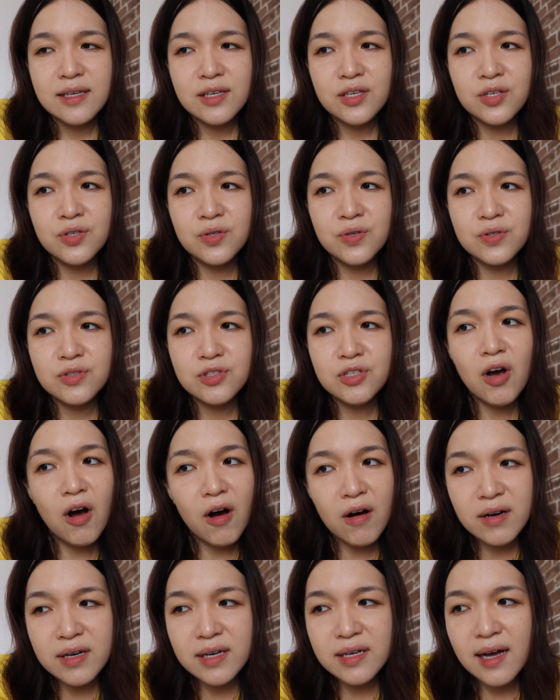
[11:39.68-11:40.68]
you know,
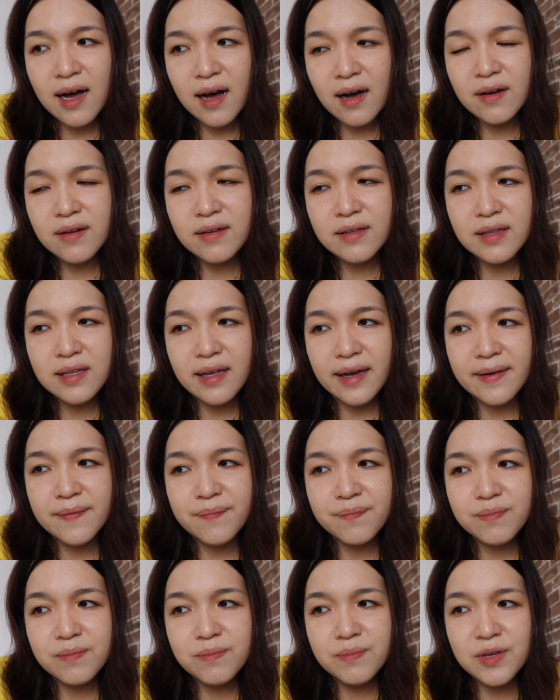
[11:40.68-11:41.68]
talk up, like
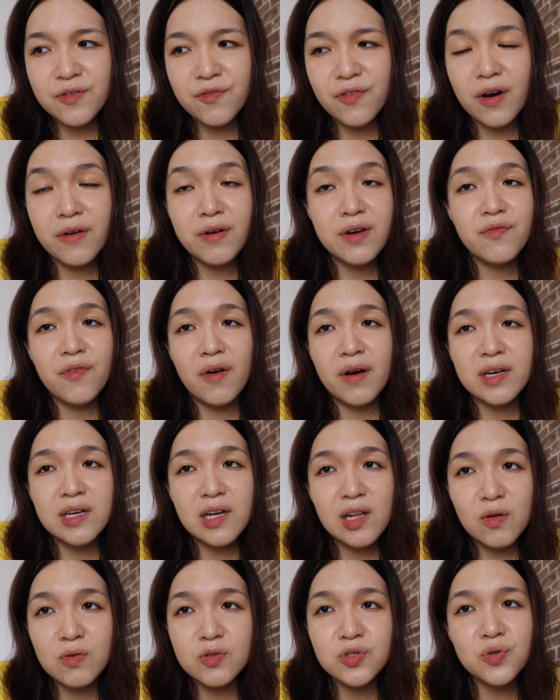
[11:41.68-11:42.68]
be very
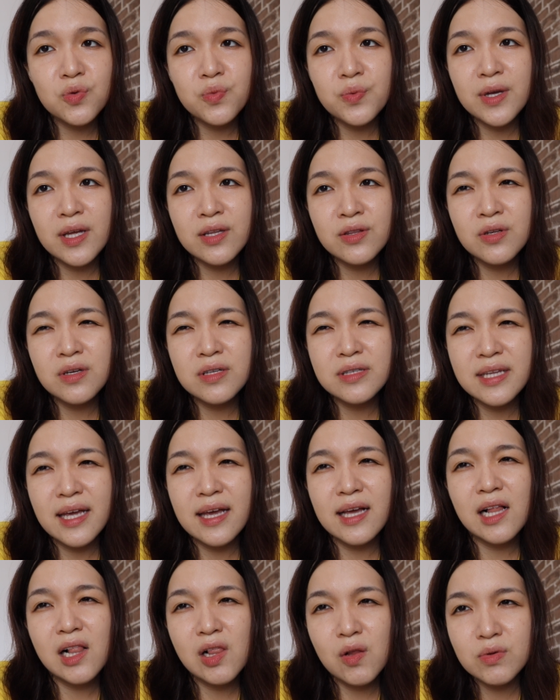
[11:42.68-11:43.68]
close. So we are not
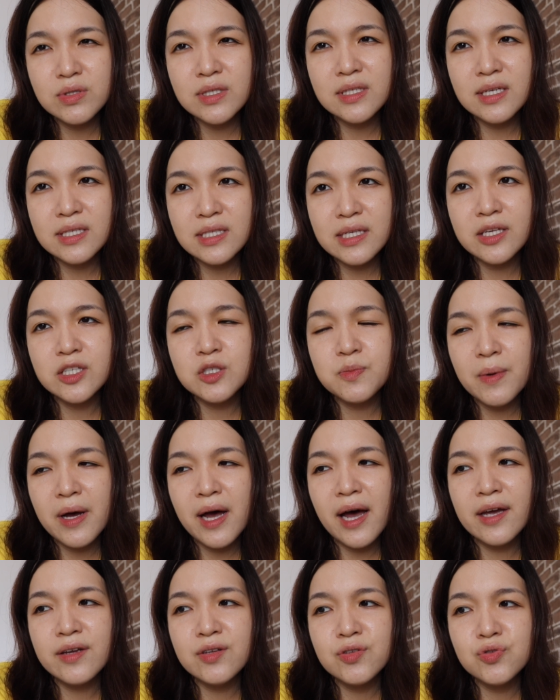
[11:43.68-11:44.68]
that close in a sense,
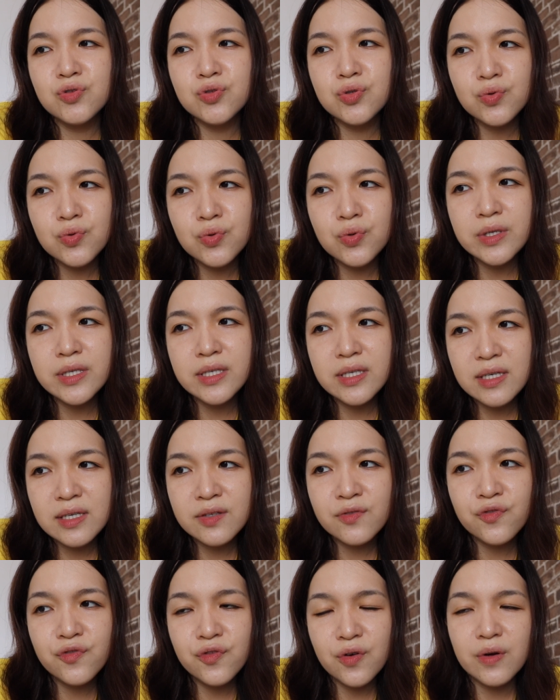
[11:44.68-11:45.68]
but I do
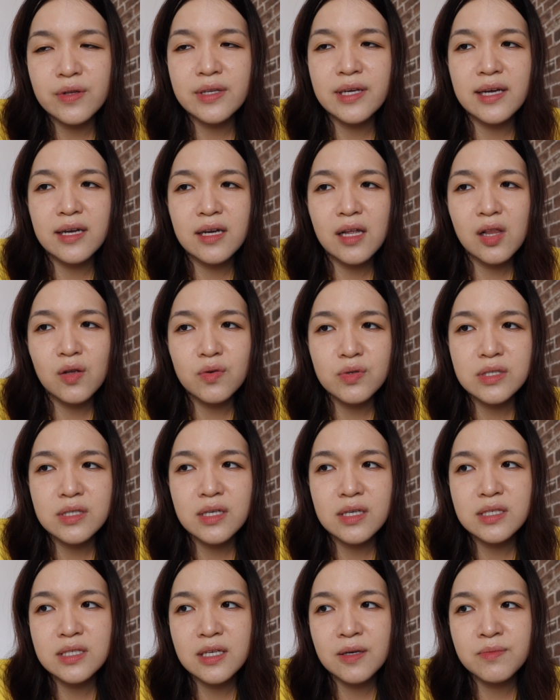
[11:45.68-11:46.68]
yearn for that
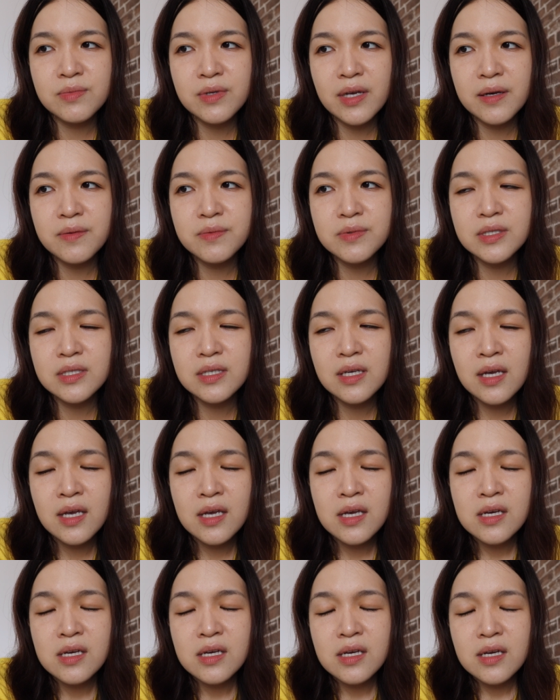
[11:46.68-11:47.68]
closeness sometimes.
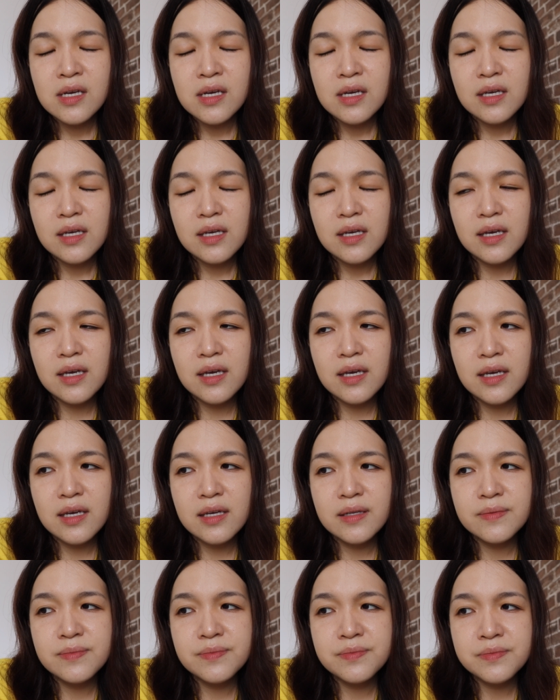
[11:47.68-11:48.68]

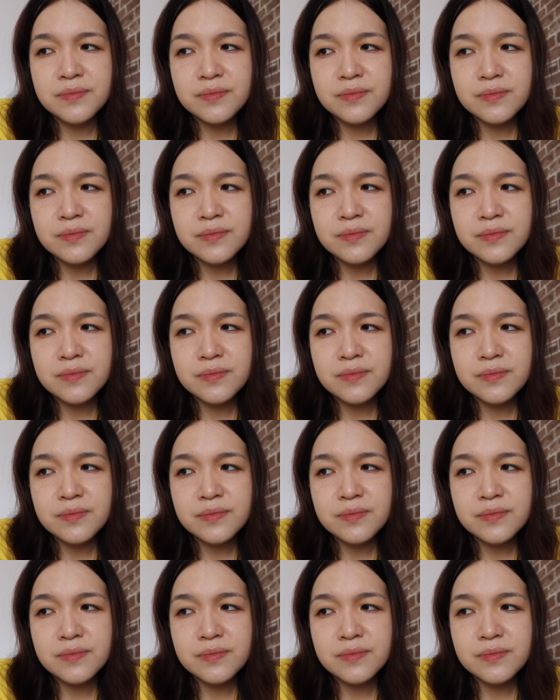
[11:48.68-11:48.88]
And